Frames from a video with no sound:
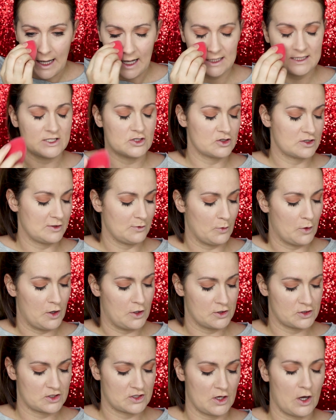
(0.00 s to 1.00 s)
I literally
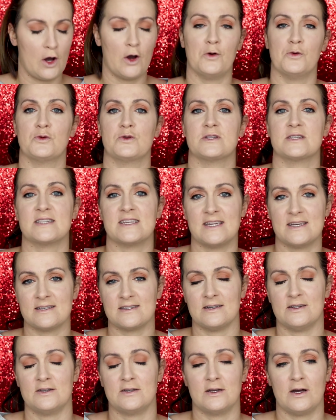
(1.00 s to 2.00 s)
watched the whole
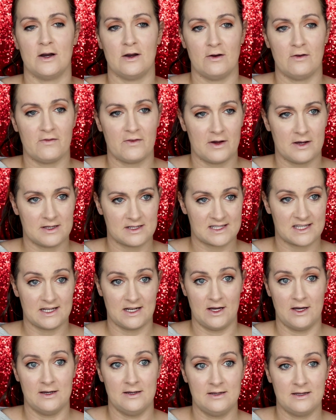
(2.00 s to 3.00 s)
season of
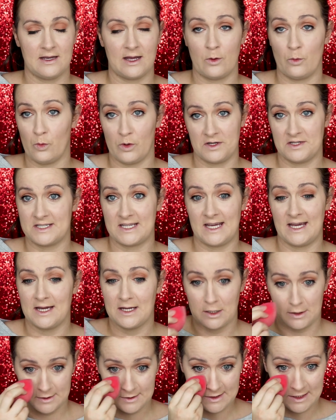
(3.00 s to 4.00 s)
Sinner in one
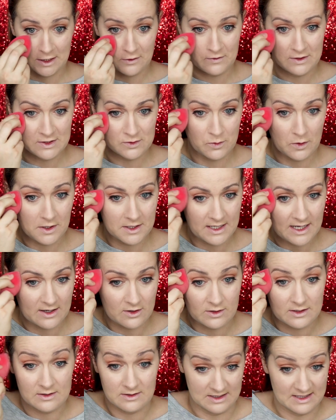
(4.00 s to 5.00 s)
day on Series 1.
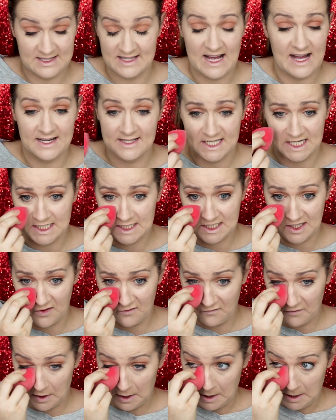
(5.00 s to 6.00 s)
It's that
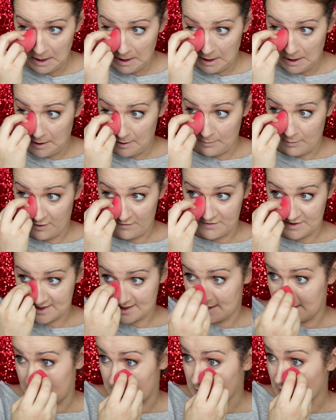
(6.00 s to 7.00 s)
addictive, but
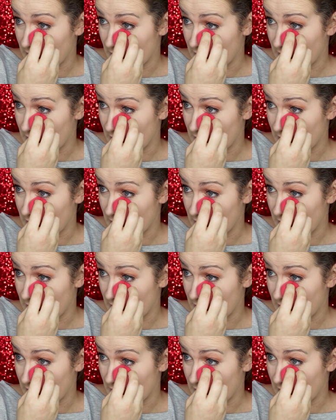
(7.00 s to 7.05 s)
obviously I